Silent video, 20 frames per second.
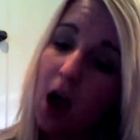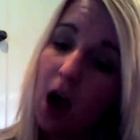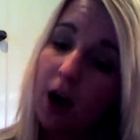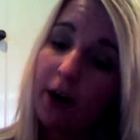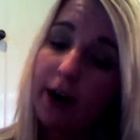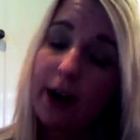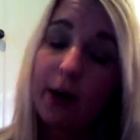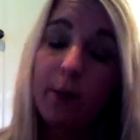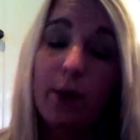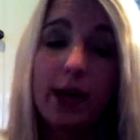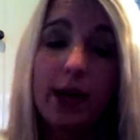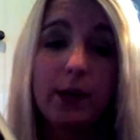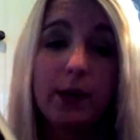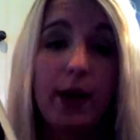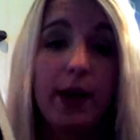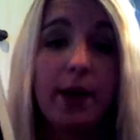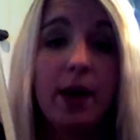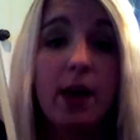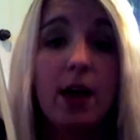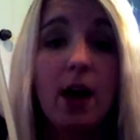All right, well,
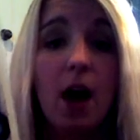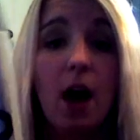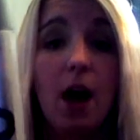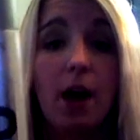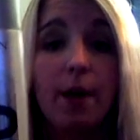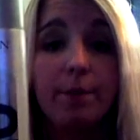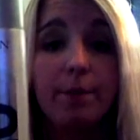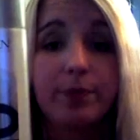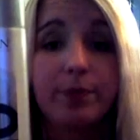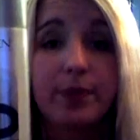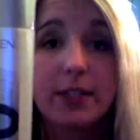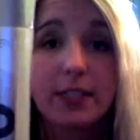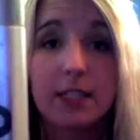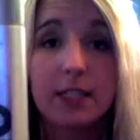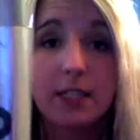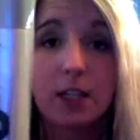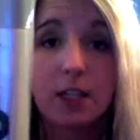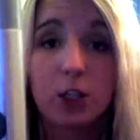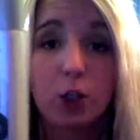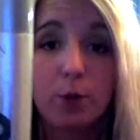anyway, this
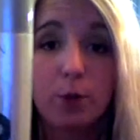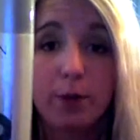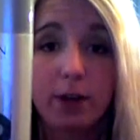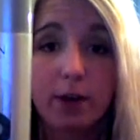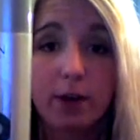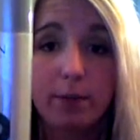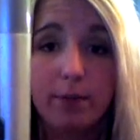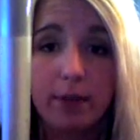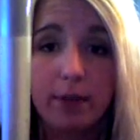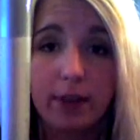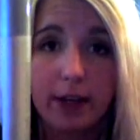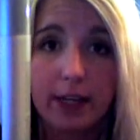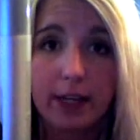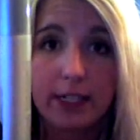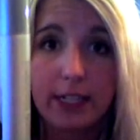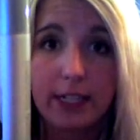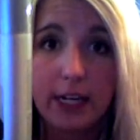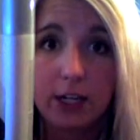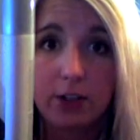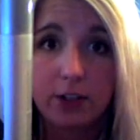is aluminum. The
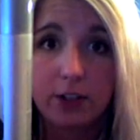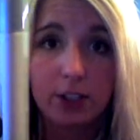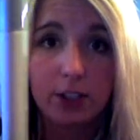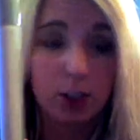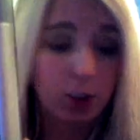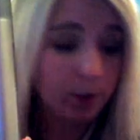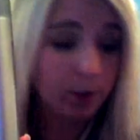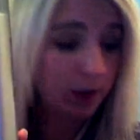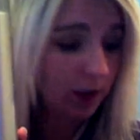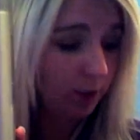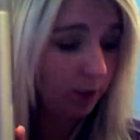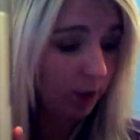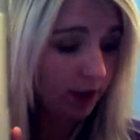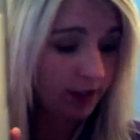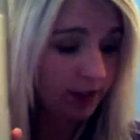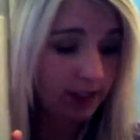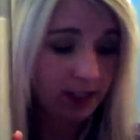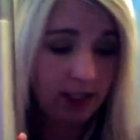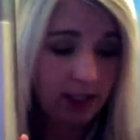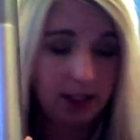container is aluminum,
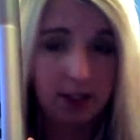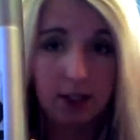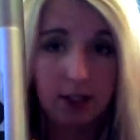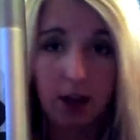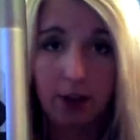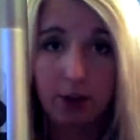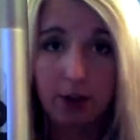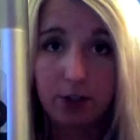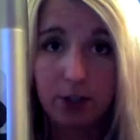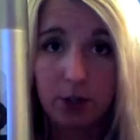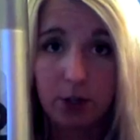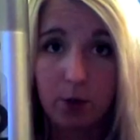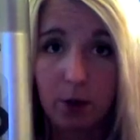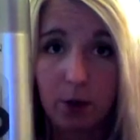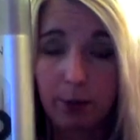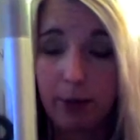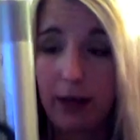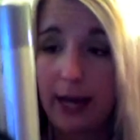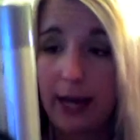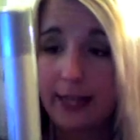whereas these other two
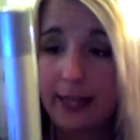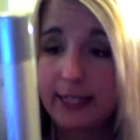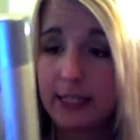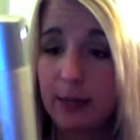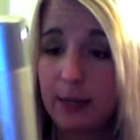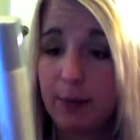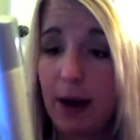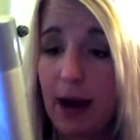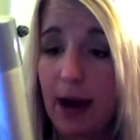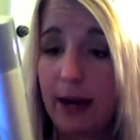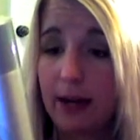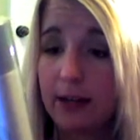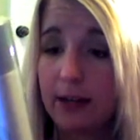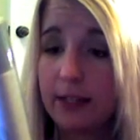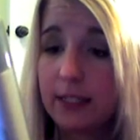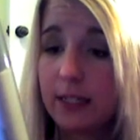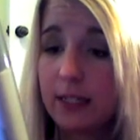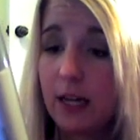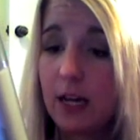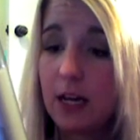were plastic
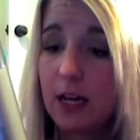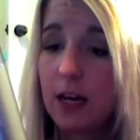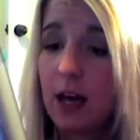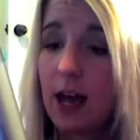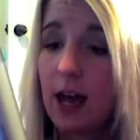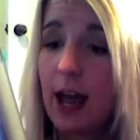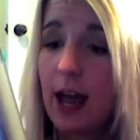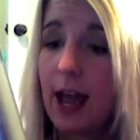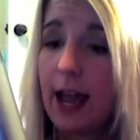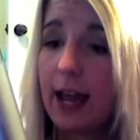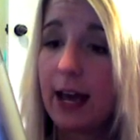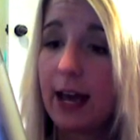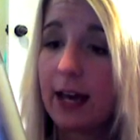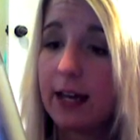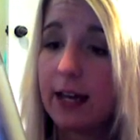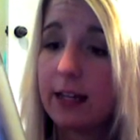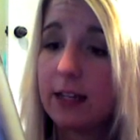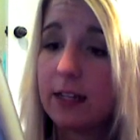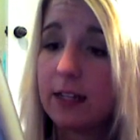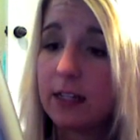products.
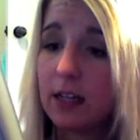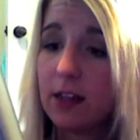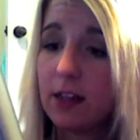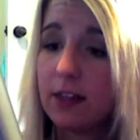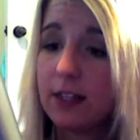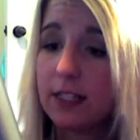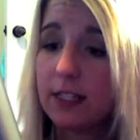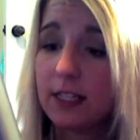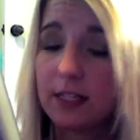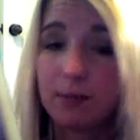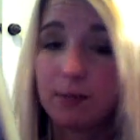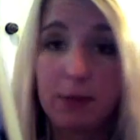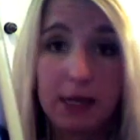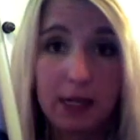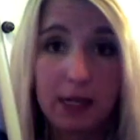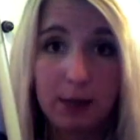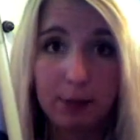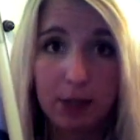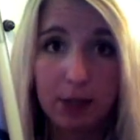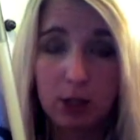And this is
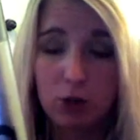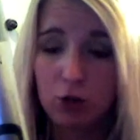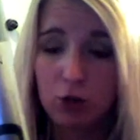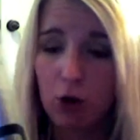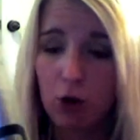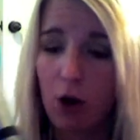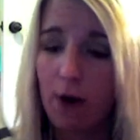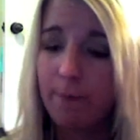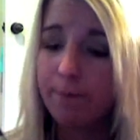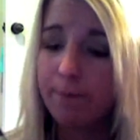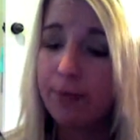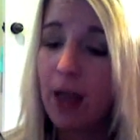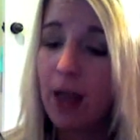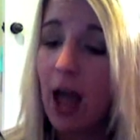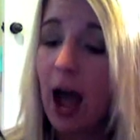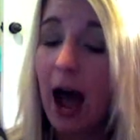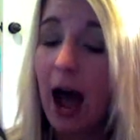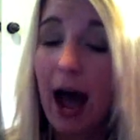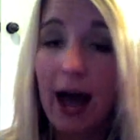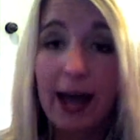medium control.
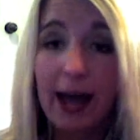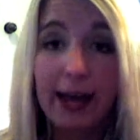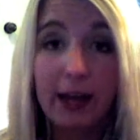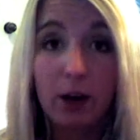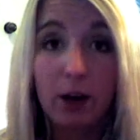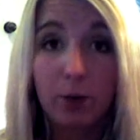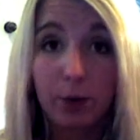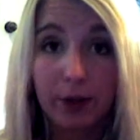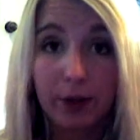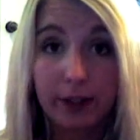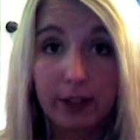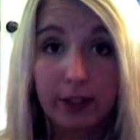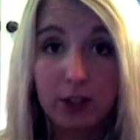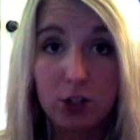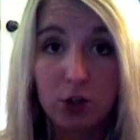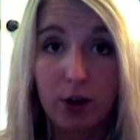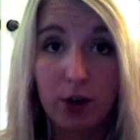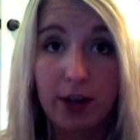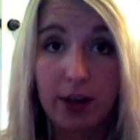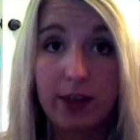I really
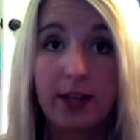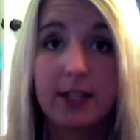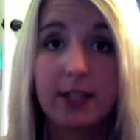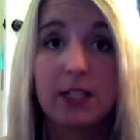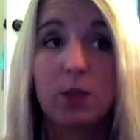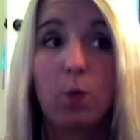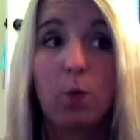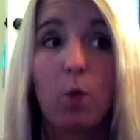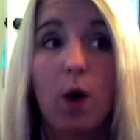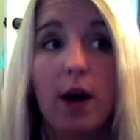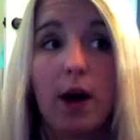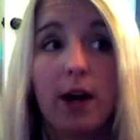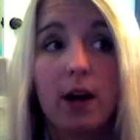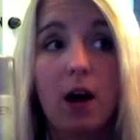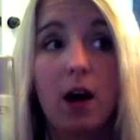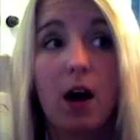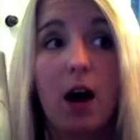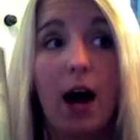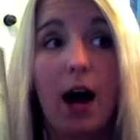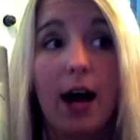enjoy this. What
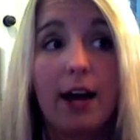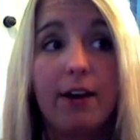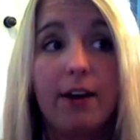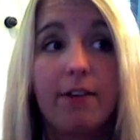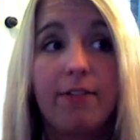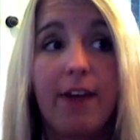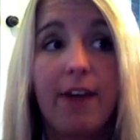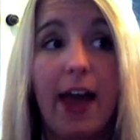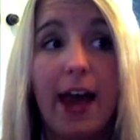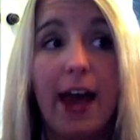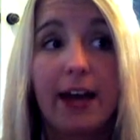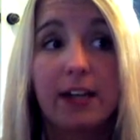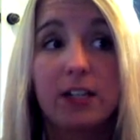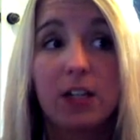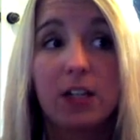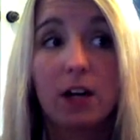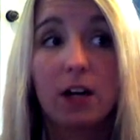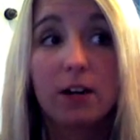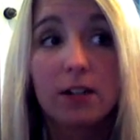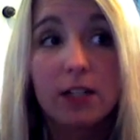I've had
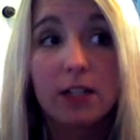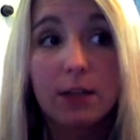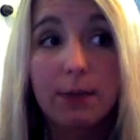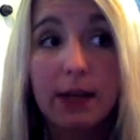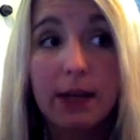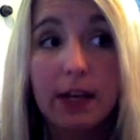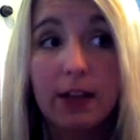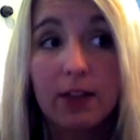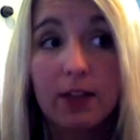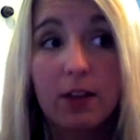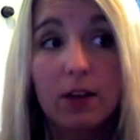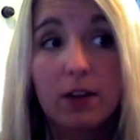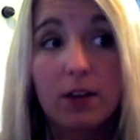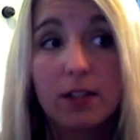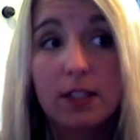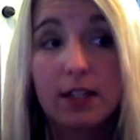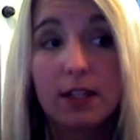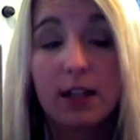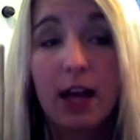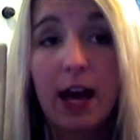done to me in
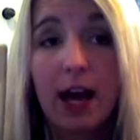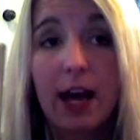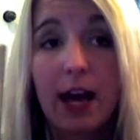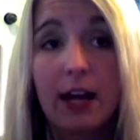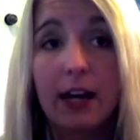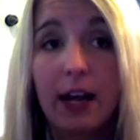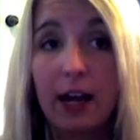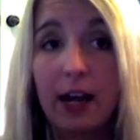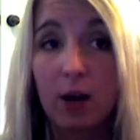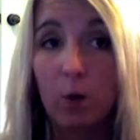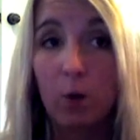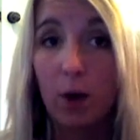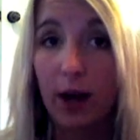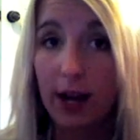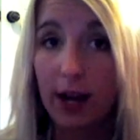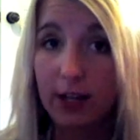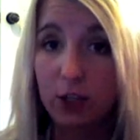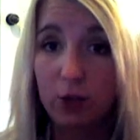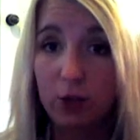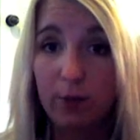the salon and what
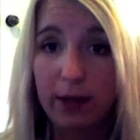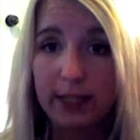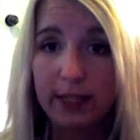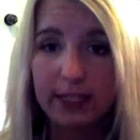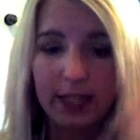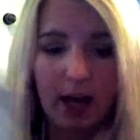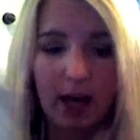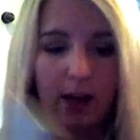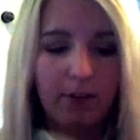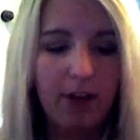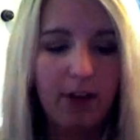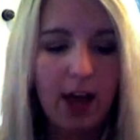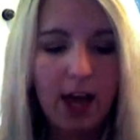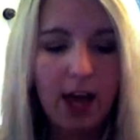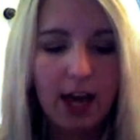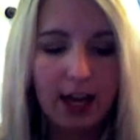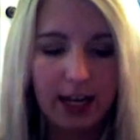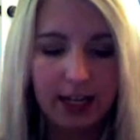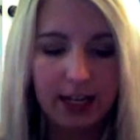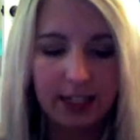I do myself
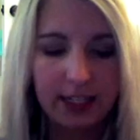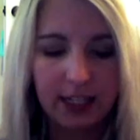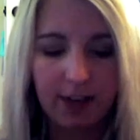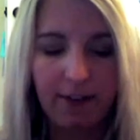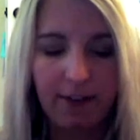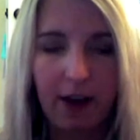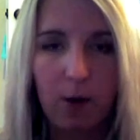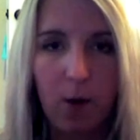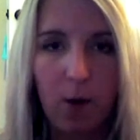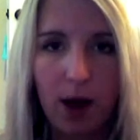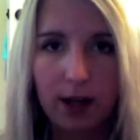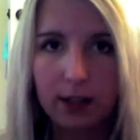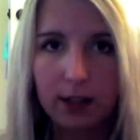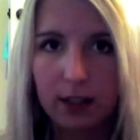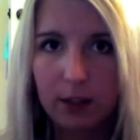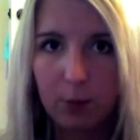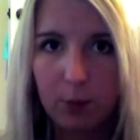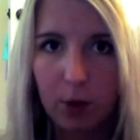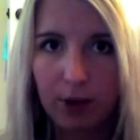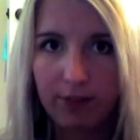is if I want a
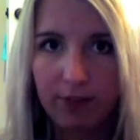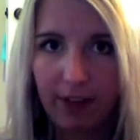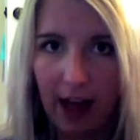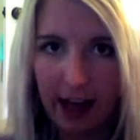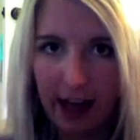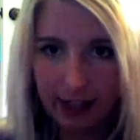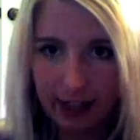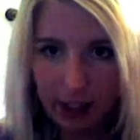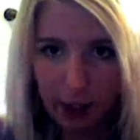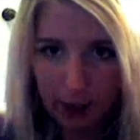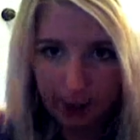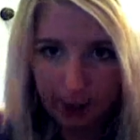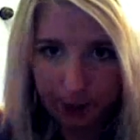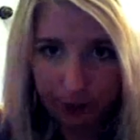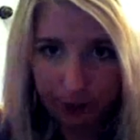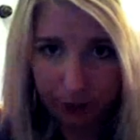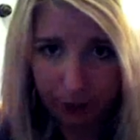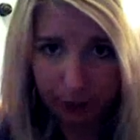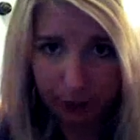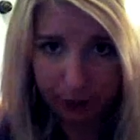little more volume,
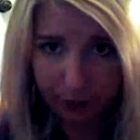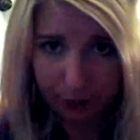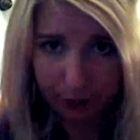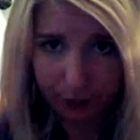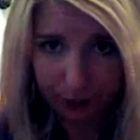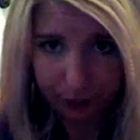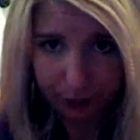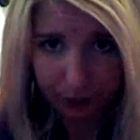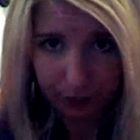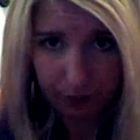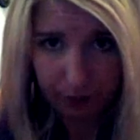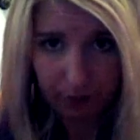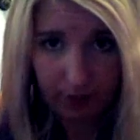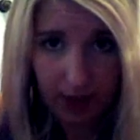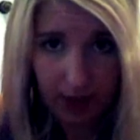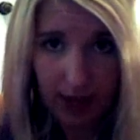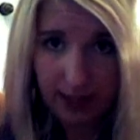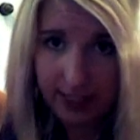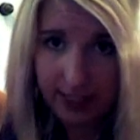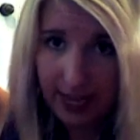
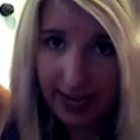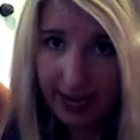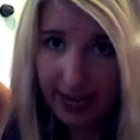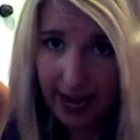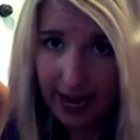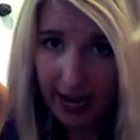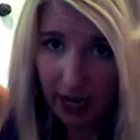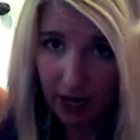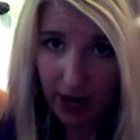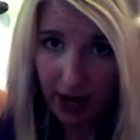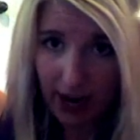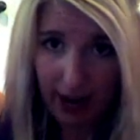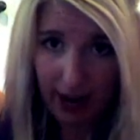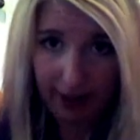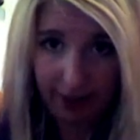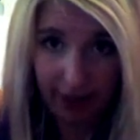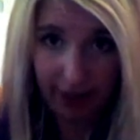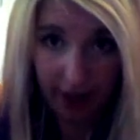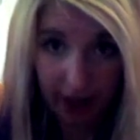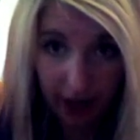I'll take hair
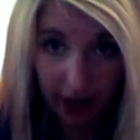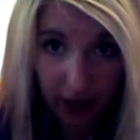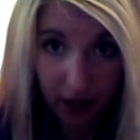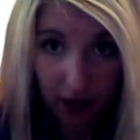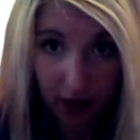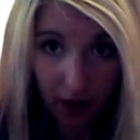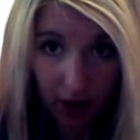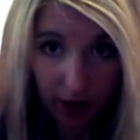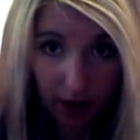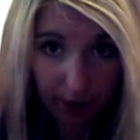at the